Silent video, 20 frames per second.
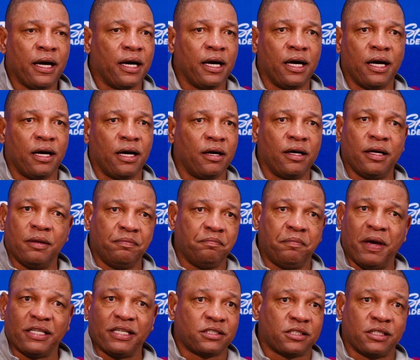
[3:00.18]
And
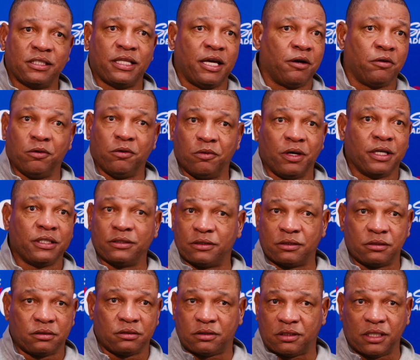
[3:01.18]
basically, they were running
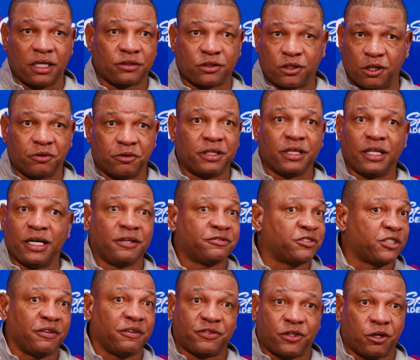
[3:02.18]
Seth Curry left,
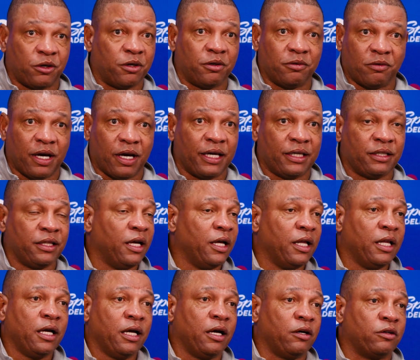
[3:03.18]
Seth Curry right,
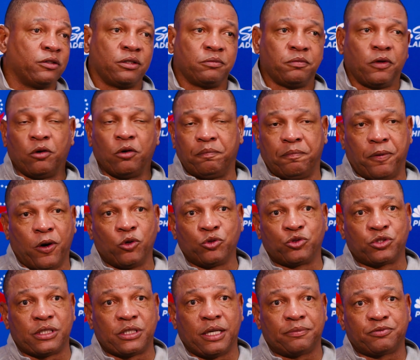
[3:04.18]
on
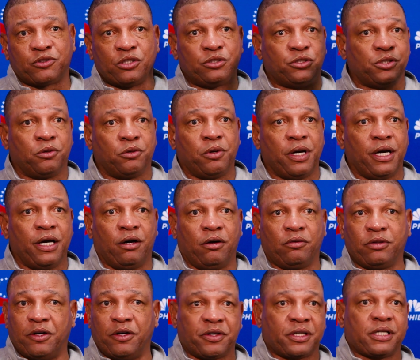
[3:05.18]
post-ups to Joel.
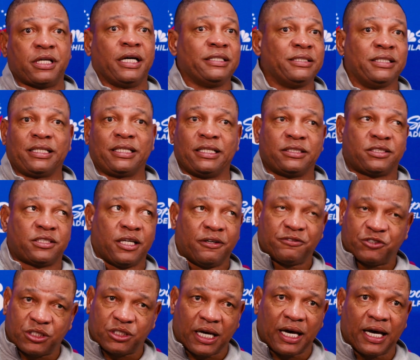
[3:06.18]
They were cutting to get
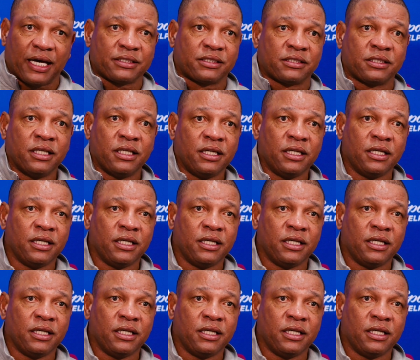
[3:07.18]
Seth shots.